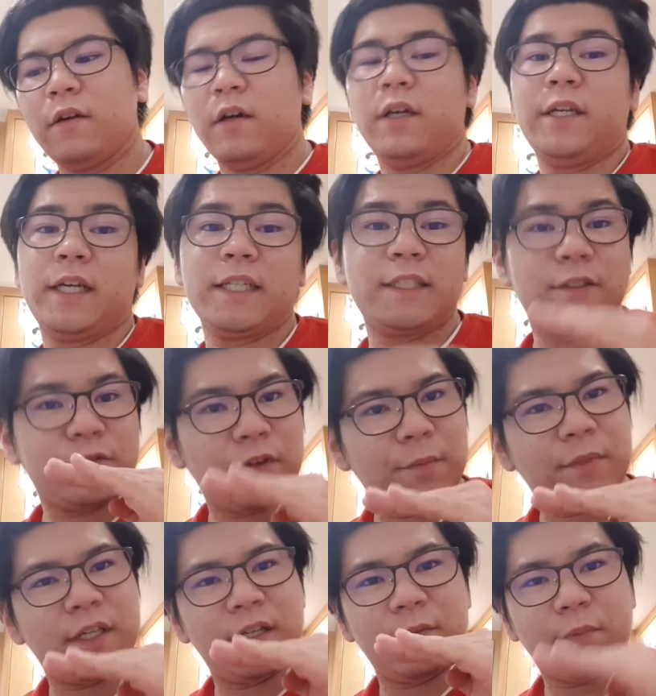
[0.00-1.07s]
yes,
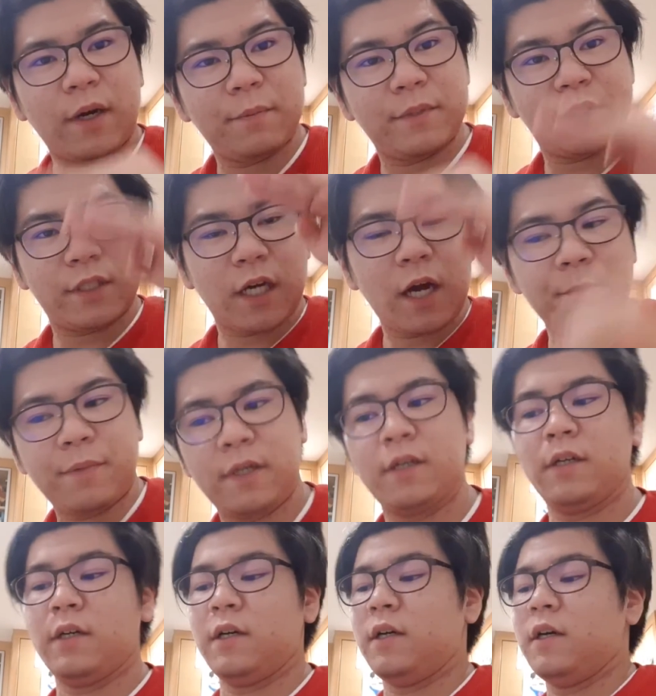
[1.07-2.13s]
from the bottom to top,
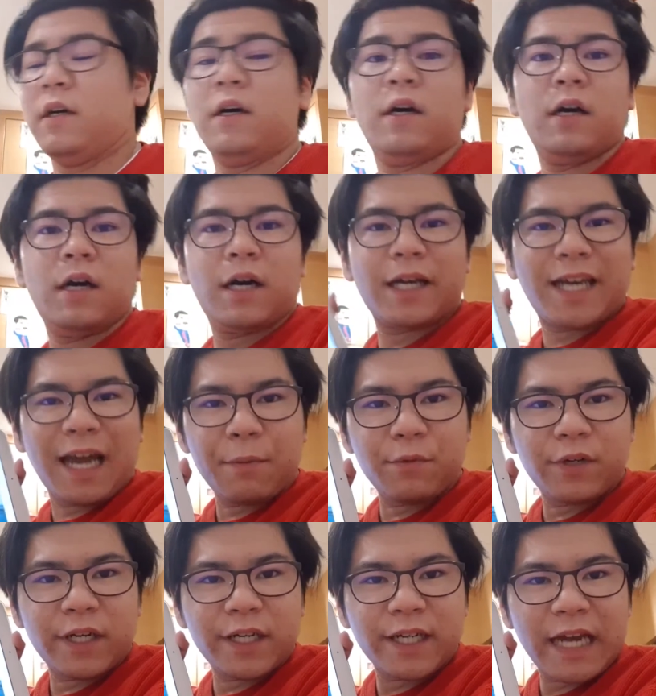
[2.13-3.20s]
Kamen
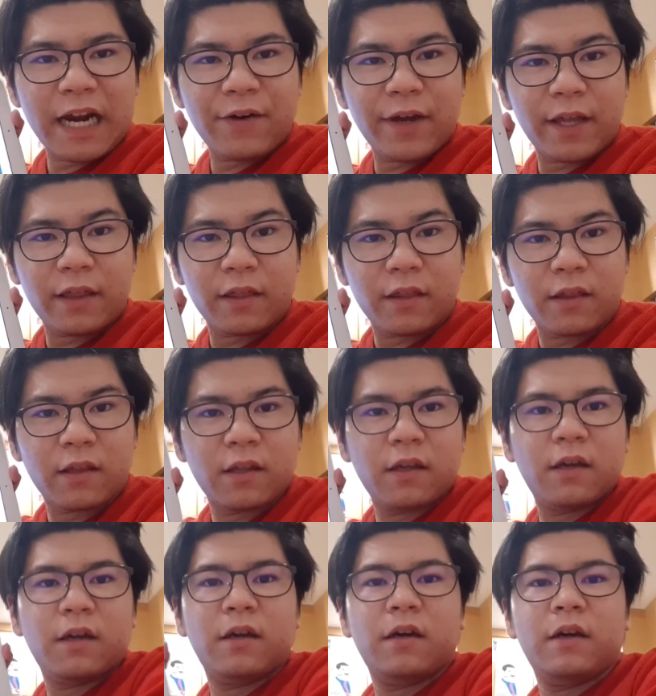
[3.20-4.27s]
Rider Garen.
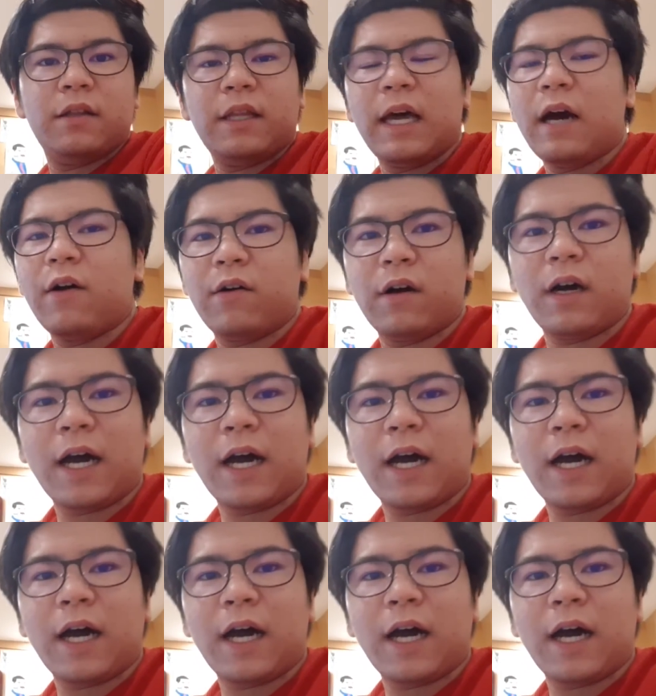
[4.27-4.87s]
Now,